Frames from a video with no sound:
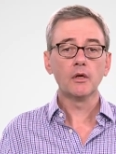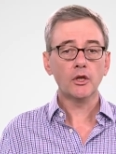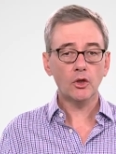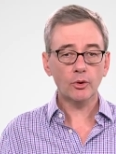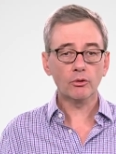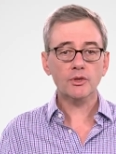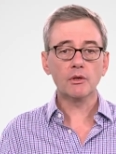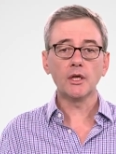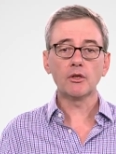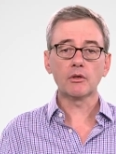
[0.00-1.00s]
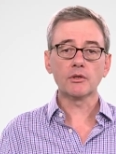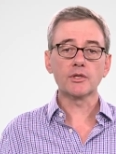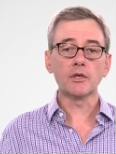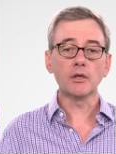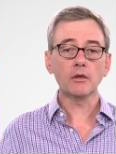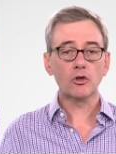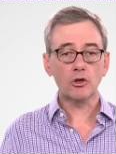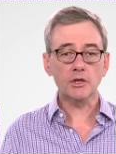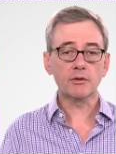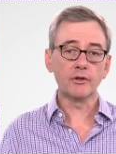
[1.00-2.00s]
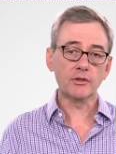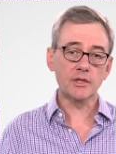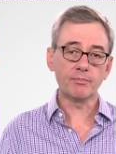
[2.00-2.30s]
you would also need to consider cost versus